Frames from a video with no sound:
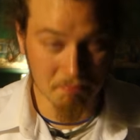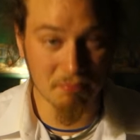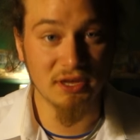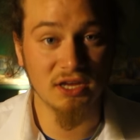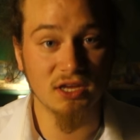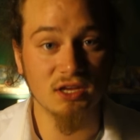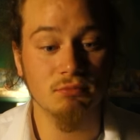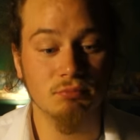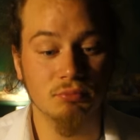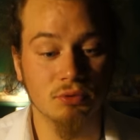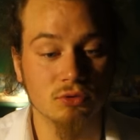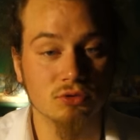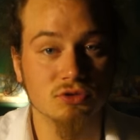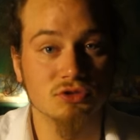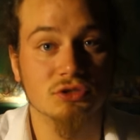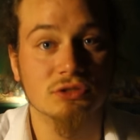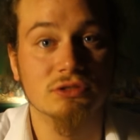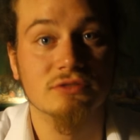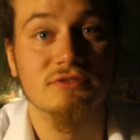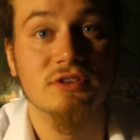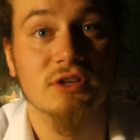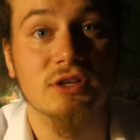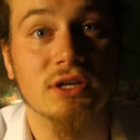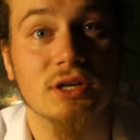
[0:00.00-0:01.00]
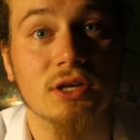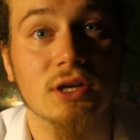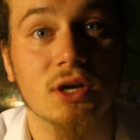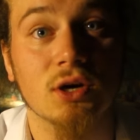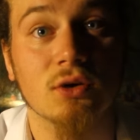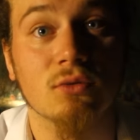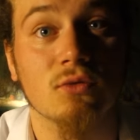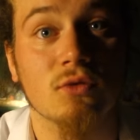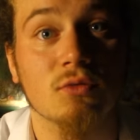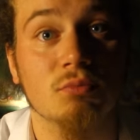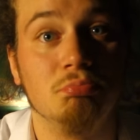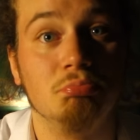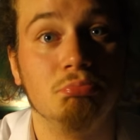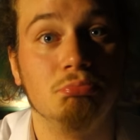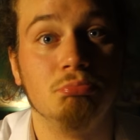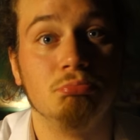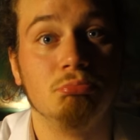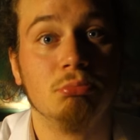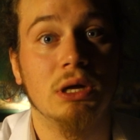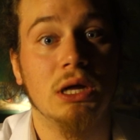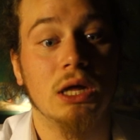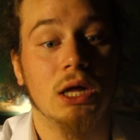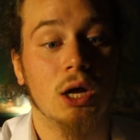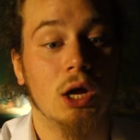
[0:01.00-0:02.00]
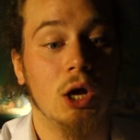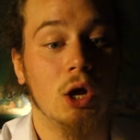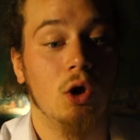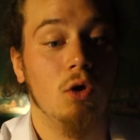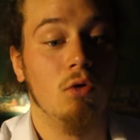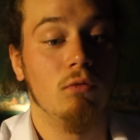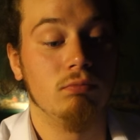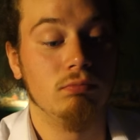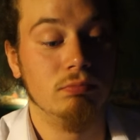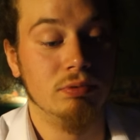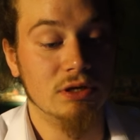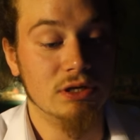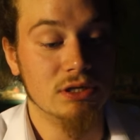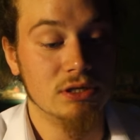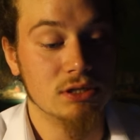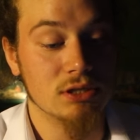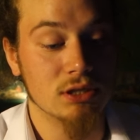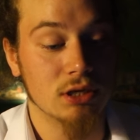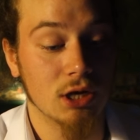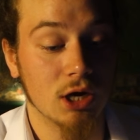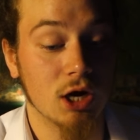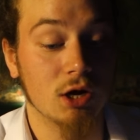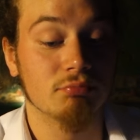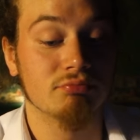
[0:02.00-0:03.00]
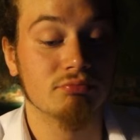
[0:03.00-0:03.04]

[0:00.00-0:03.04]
Bean Boozle video will be up